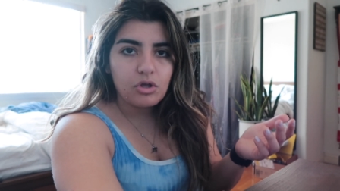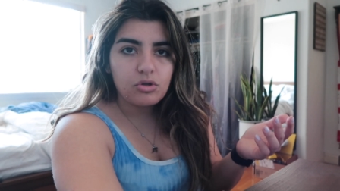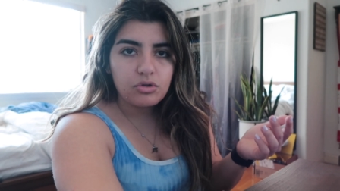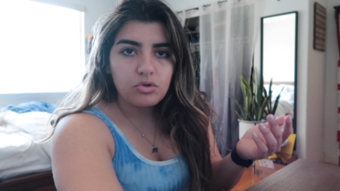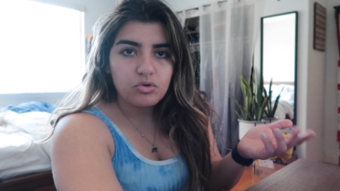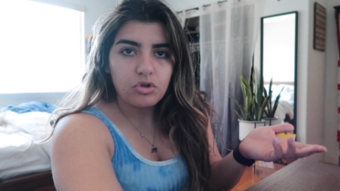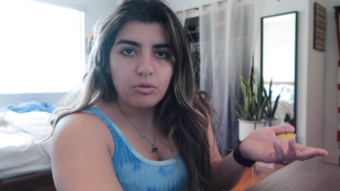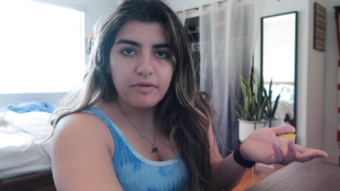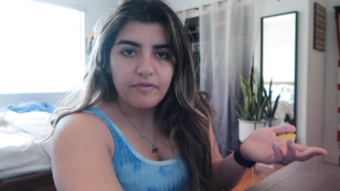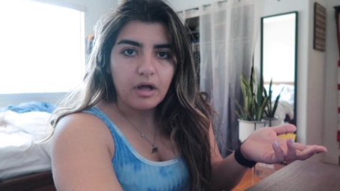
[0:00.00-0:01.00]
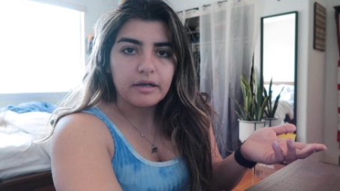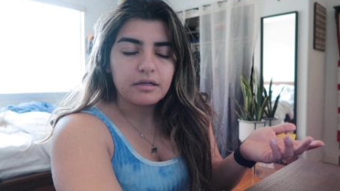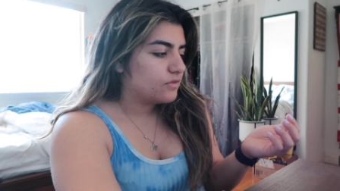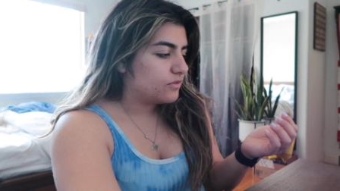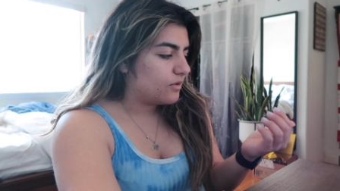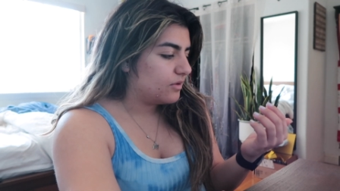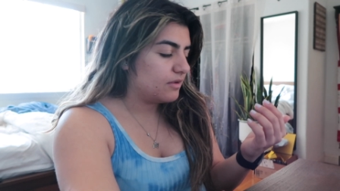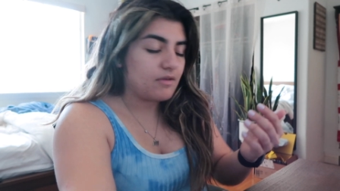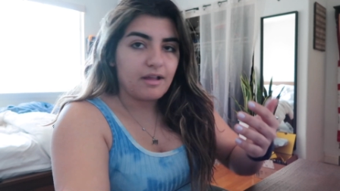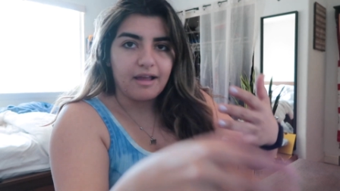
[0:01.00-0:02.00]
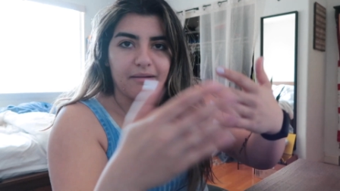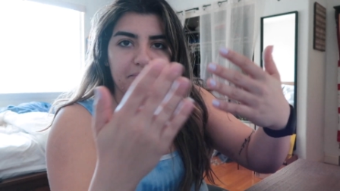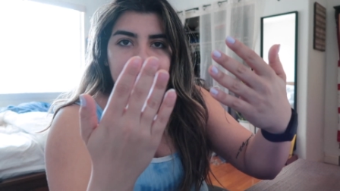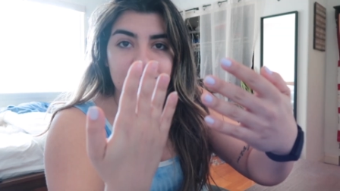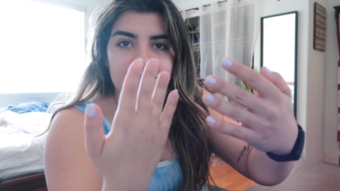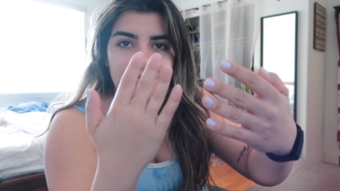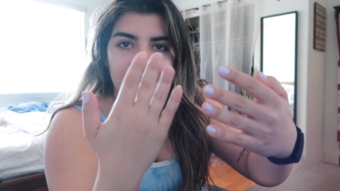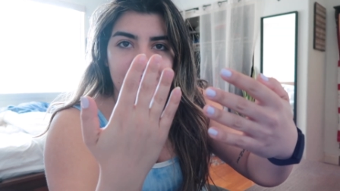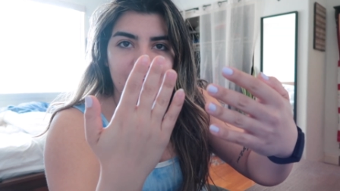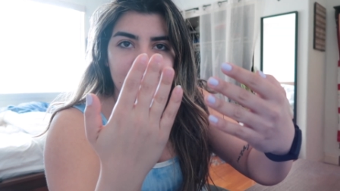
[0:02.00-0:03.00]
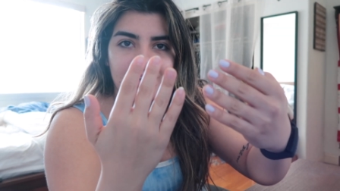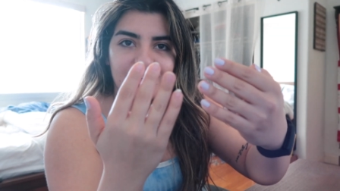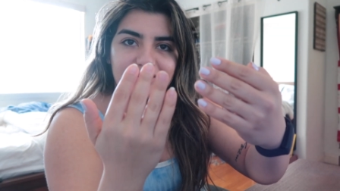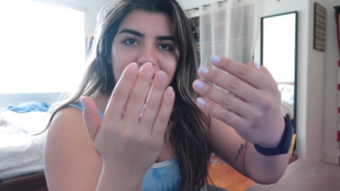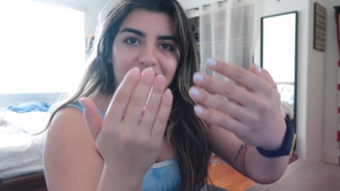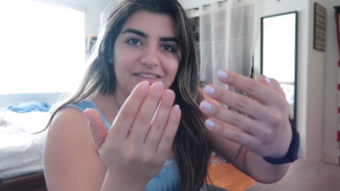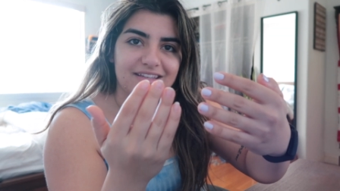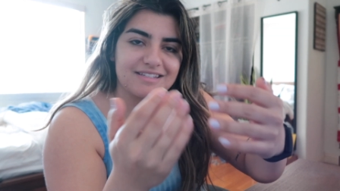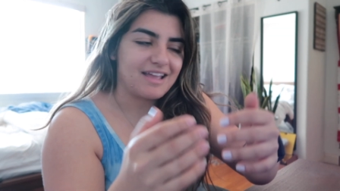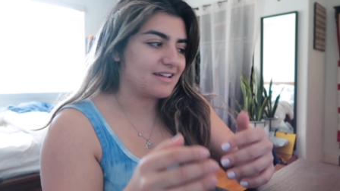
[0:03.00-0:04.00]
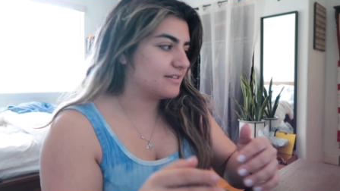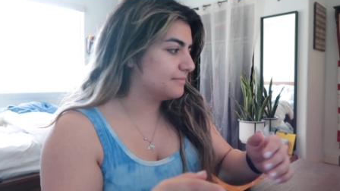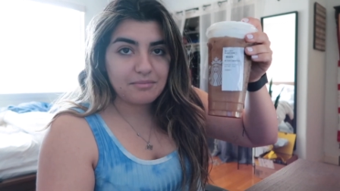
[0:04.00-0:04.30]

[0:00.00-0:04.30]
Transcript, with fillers: you'll you, you'll be fine. So here I am, just my thumbnail done on this hand.